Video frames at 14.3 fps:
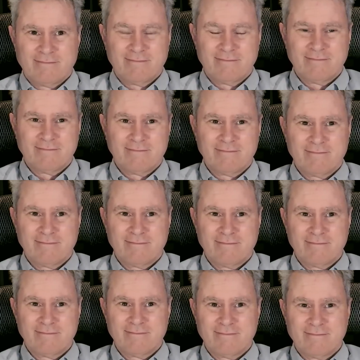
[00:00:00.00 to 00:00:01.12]

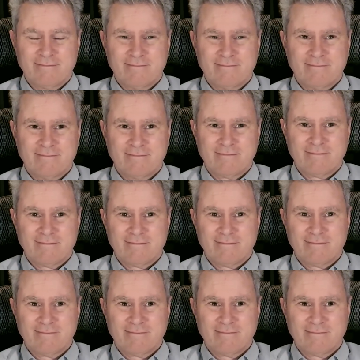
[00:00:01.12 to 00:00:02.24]

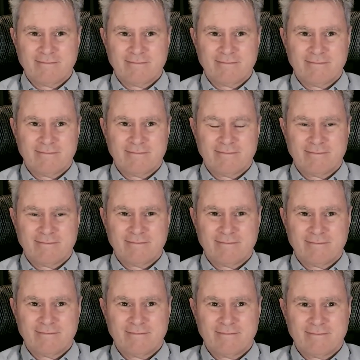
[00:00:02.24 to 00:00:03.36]

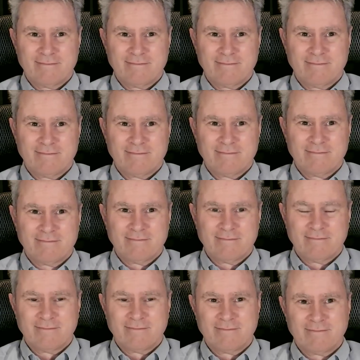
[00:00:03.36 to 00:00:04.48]

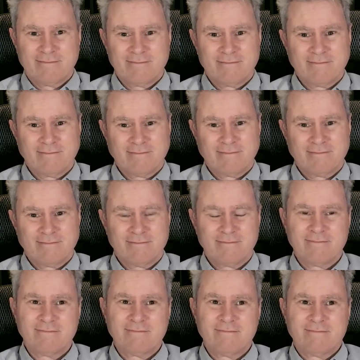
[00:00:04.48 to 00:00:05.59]

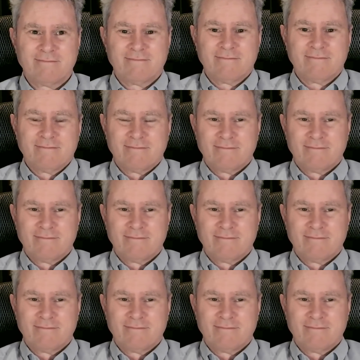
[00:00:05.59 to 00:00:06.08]
(silent)